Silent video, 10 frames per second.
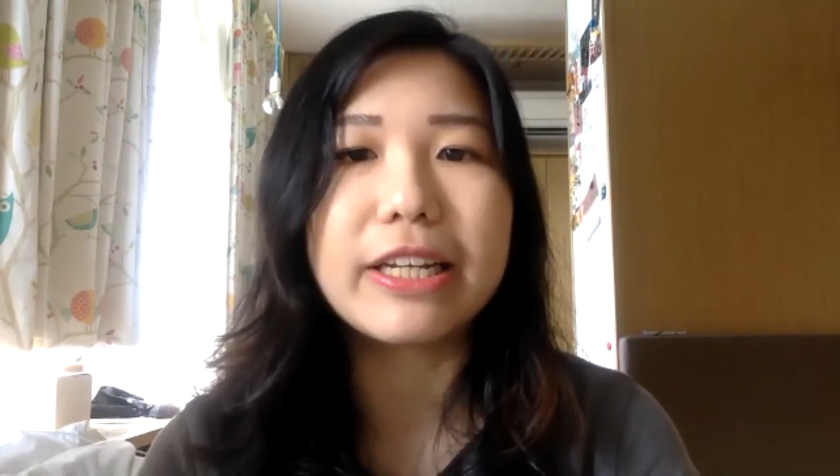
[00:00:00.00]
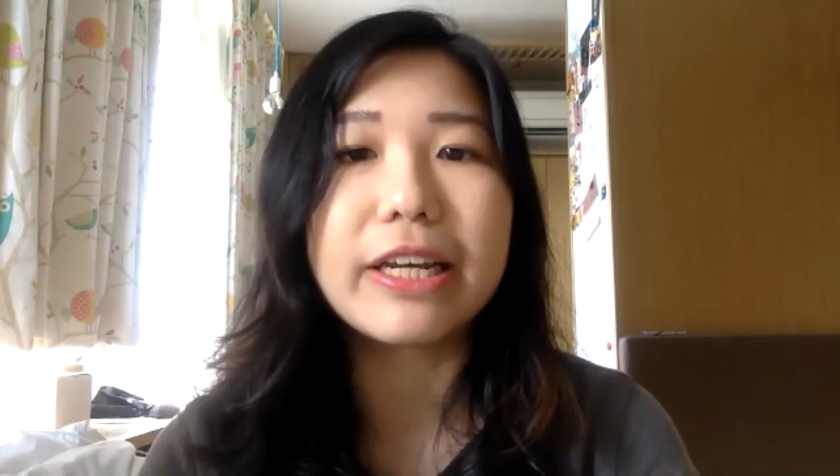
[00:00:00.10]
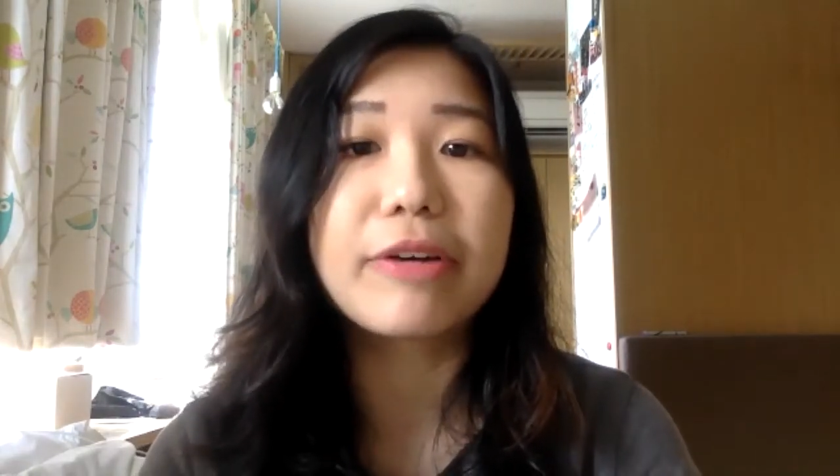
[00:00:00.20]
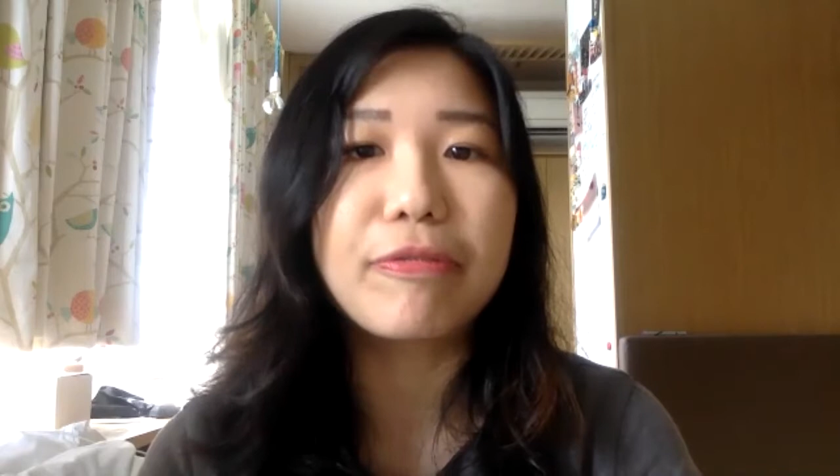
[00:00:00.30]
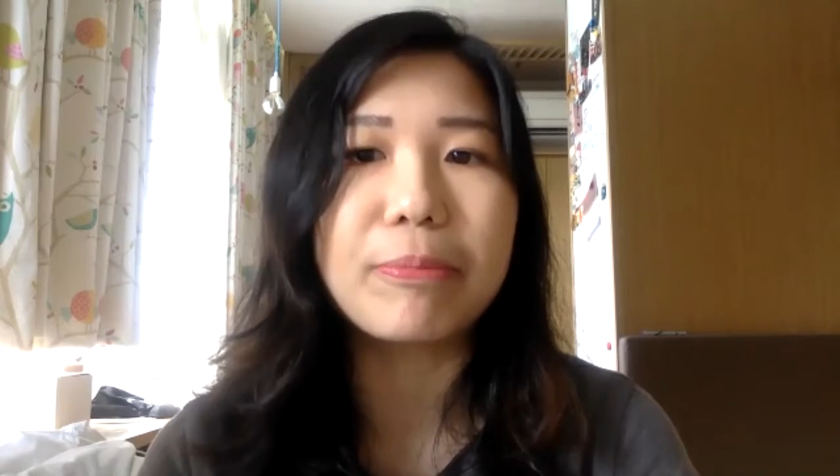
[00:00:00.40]

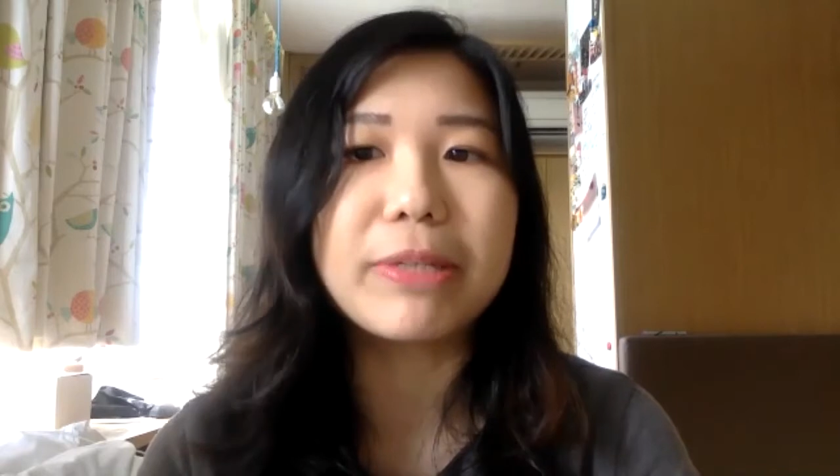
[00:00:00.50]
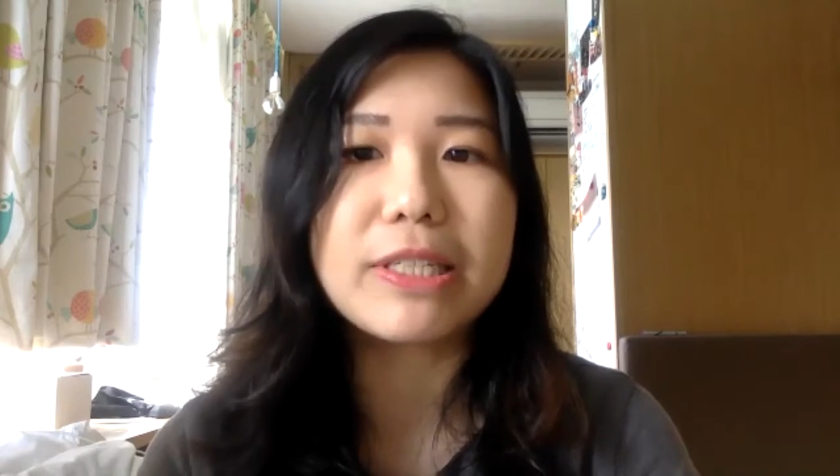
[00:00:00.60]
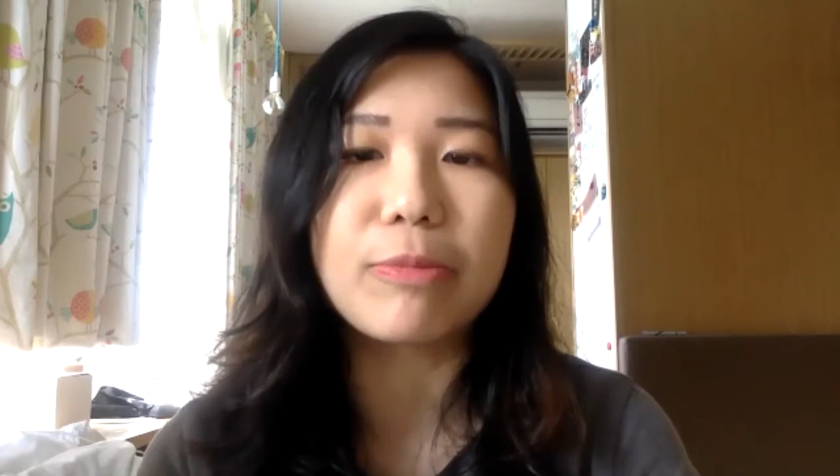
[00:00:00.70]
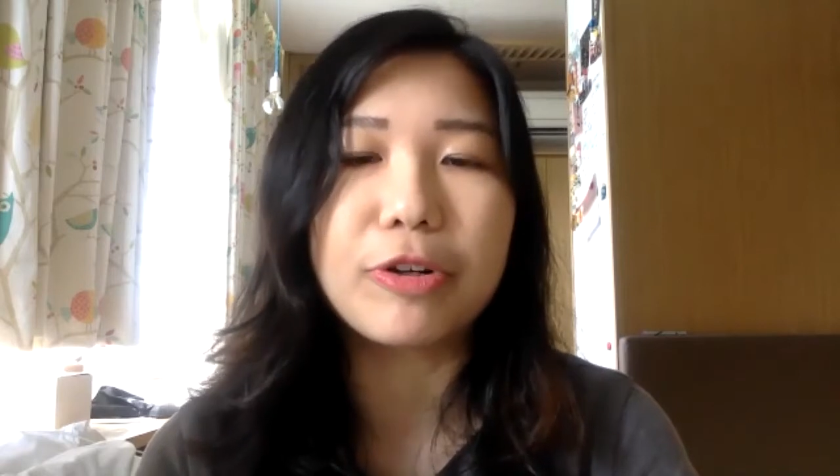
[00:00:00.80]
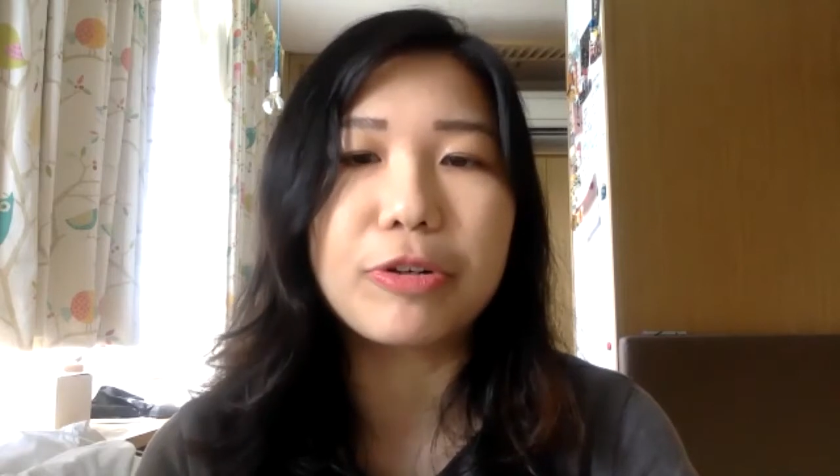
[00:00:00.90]
learned from
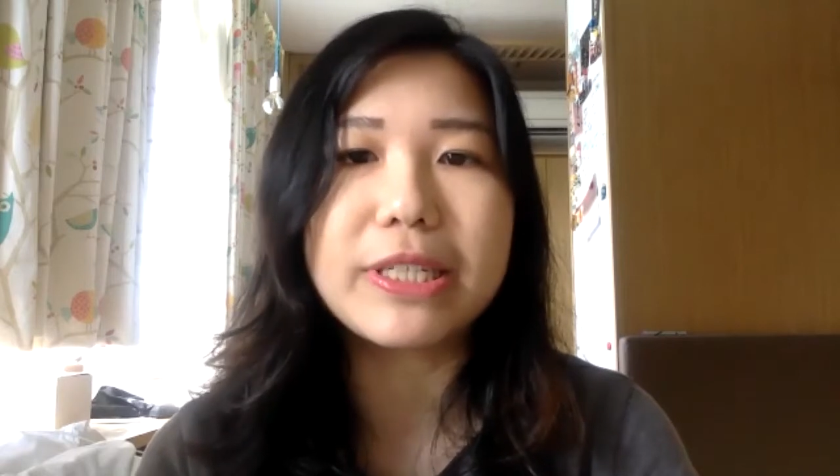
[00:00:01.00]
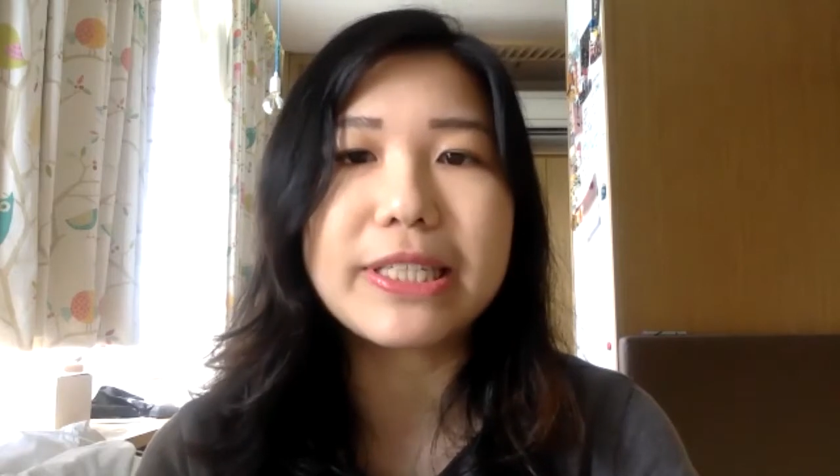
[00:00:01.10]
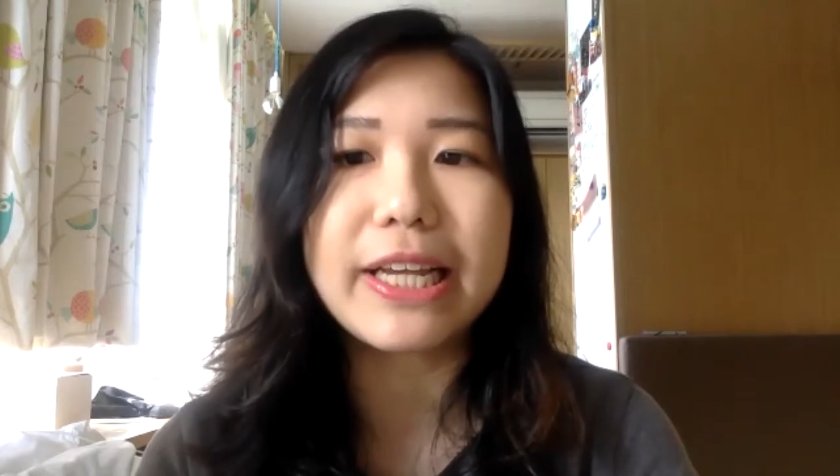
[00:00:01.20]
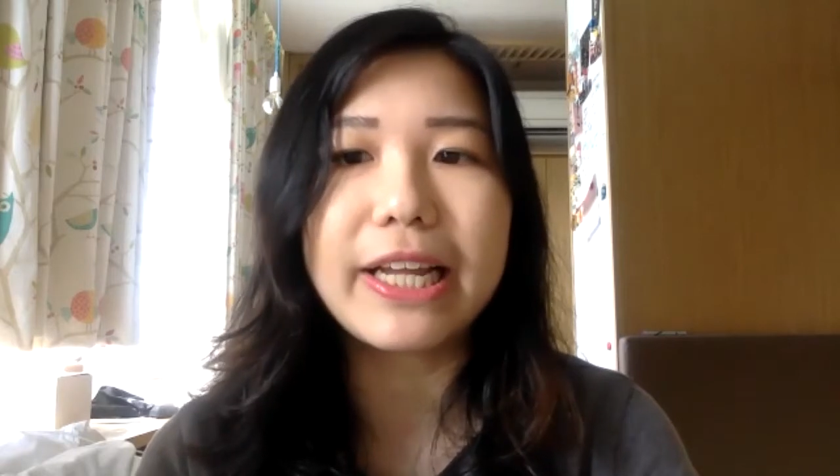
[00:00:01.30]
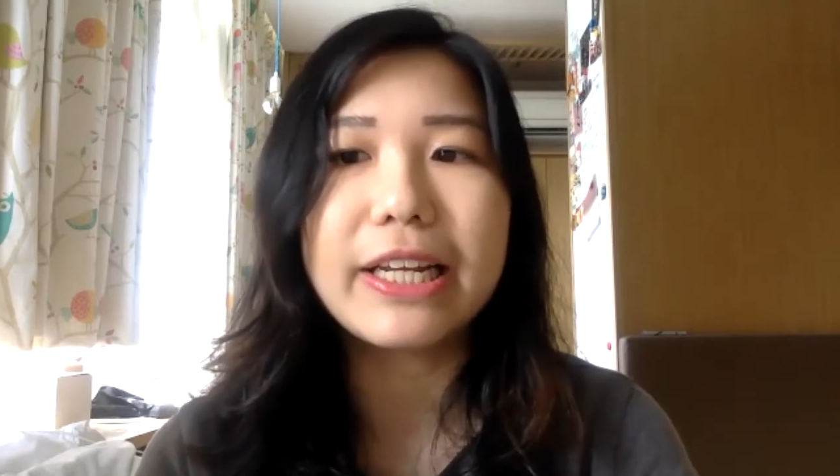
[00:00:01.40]
this module is that